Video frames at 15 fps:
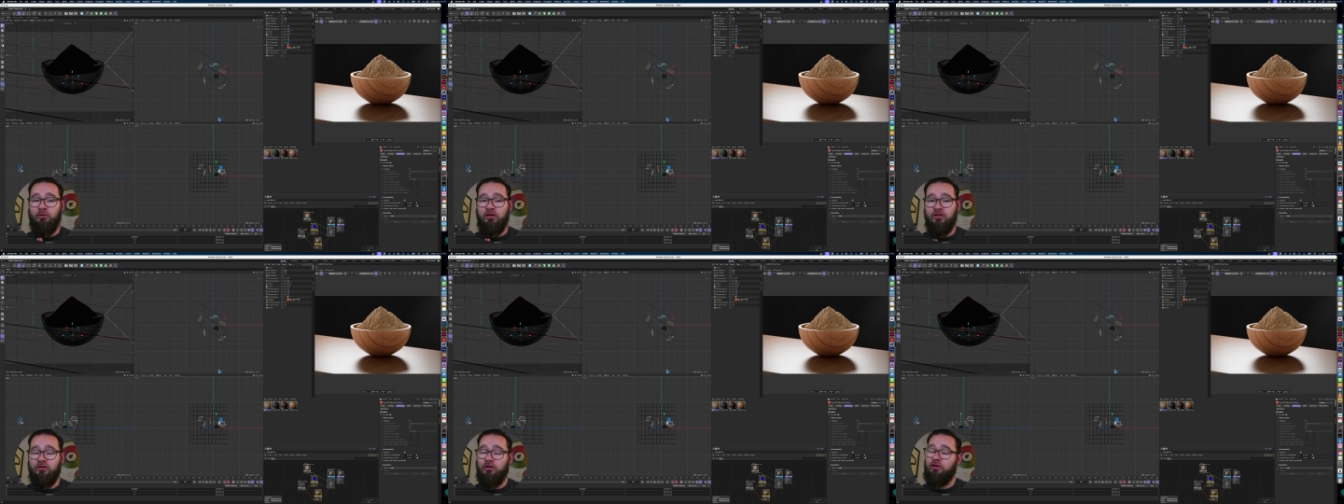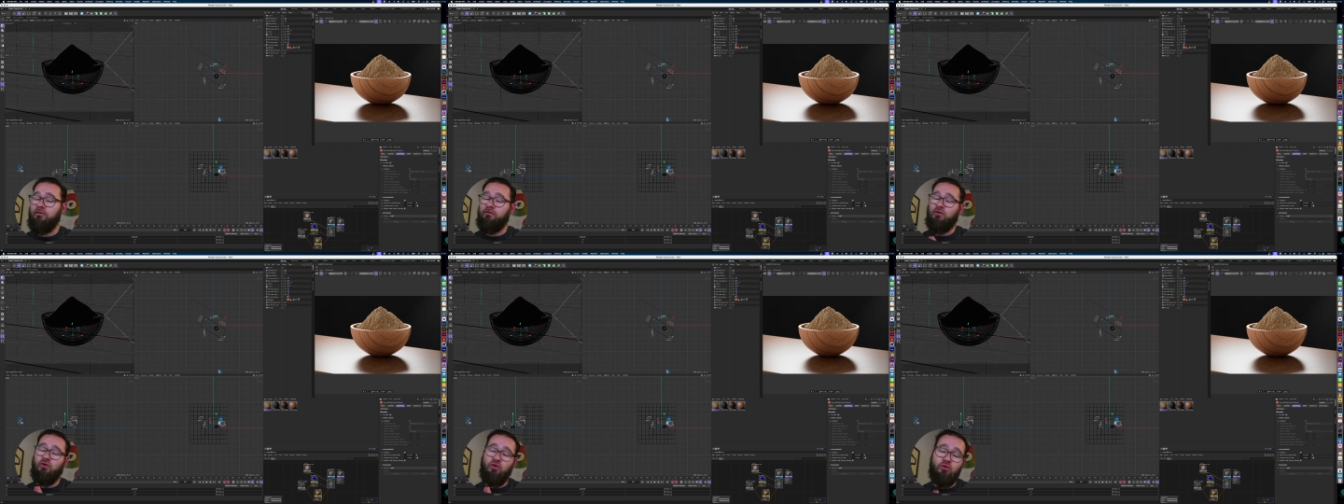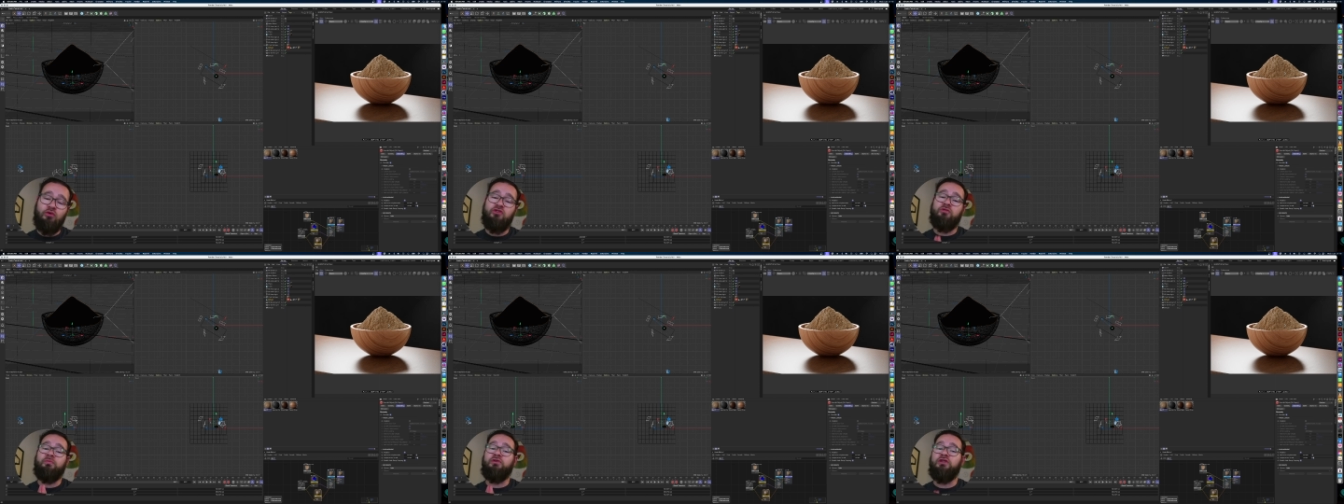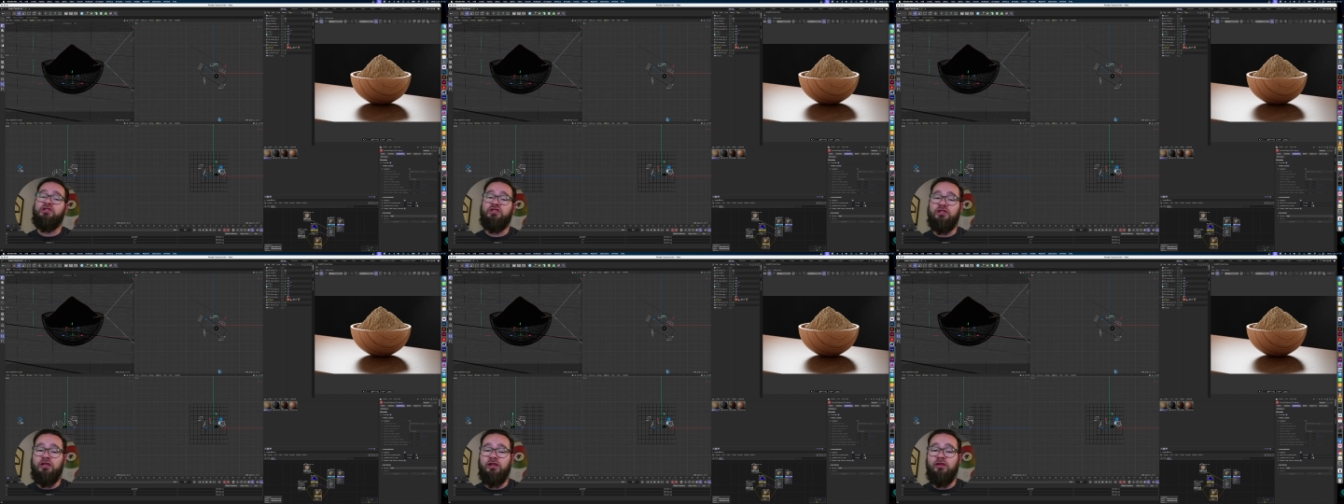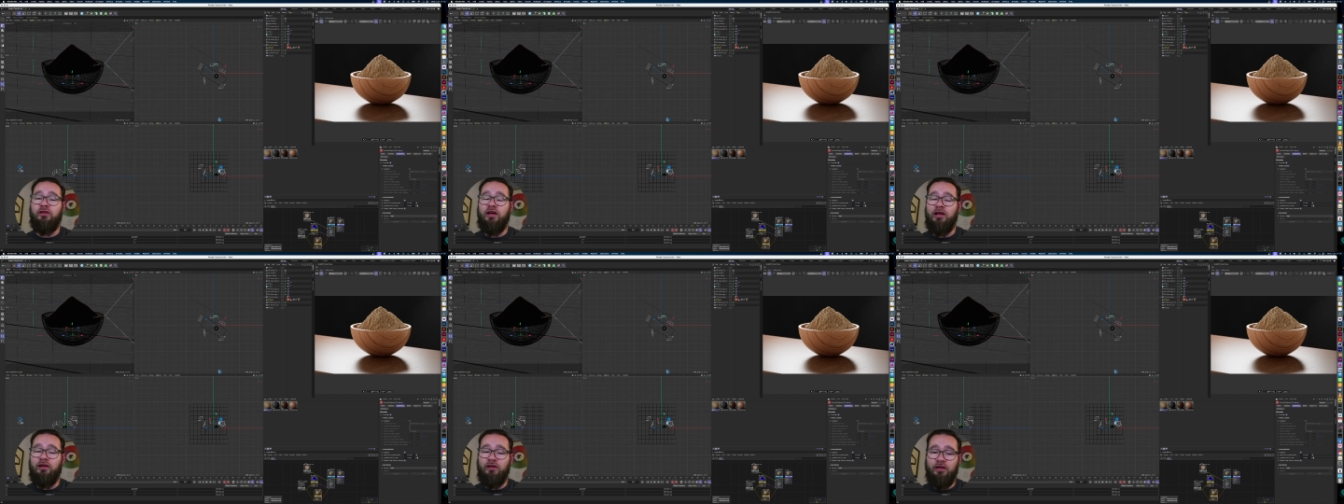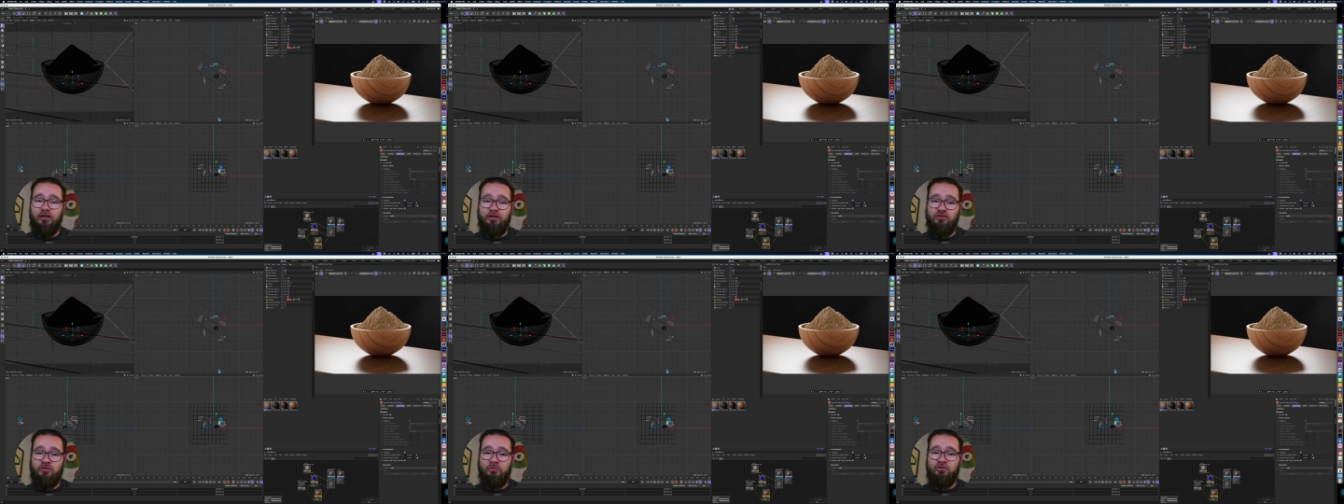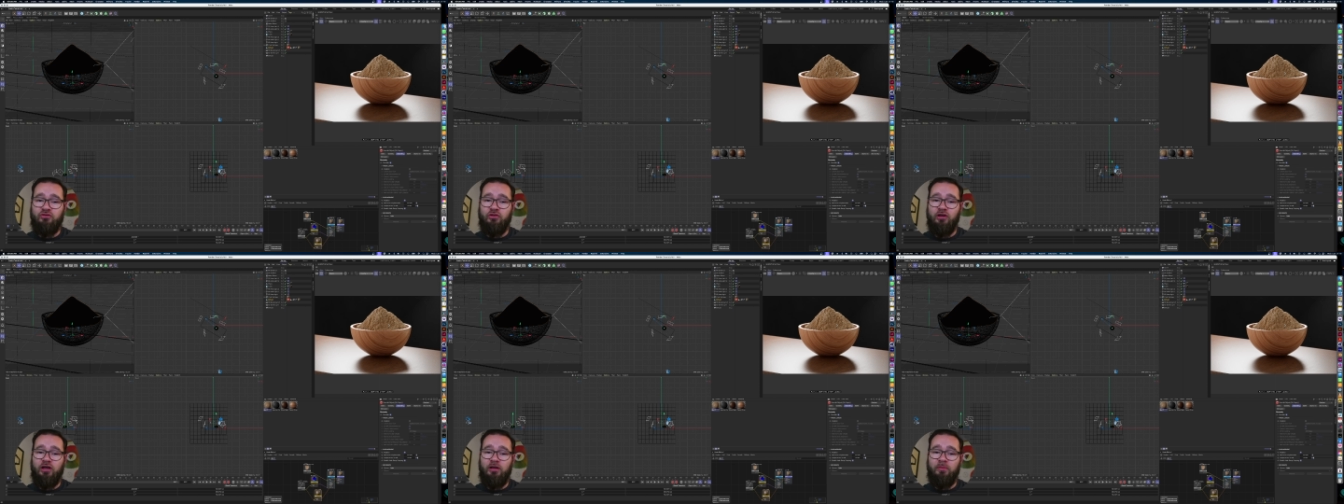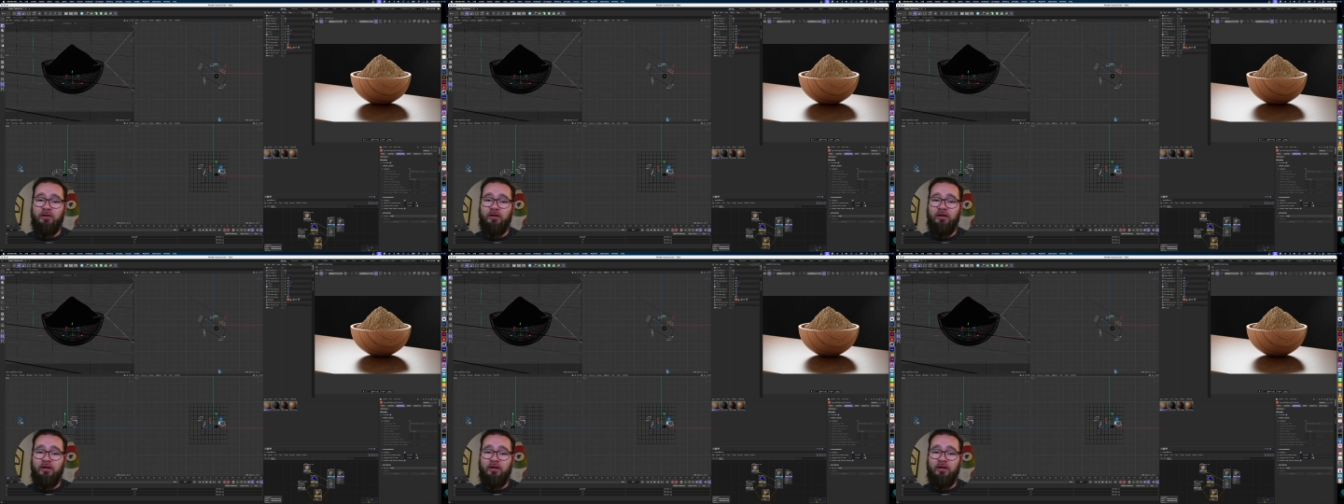it, I've always appreciate a like and subscribe.